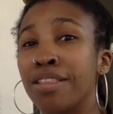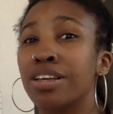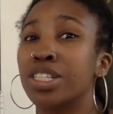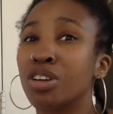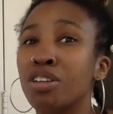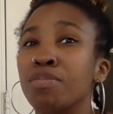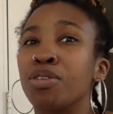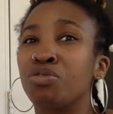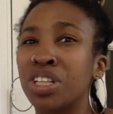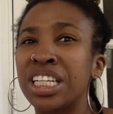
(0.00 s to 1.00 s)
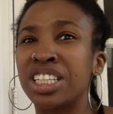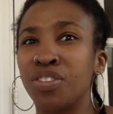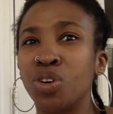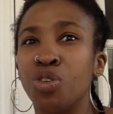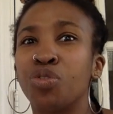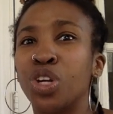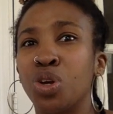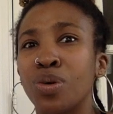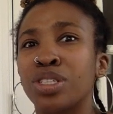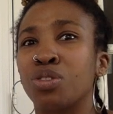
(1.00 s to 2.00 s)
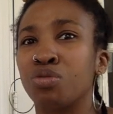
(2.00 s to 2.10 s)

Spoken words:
that's going to be really difficult for you as a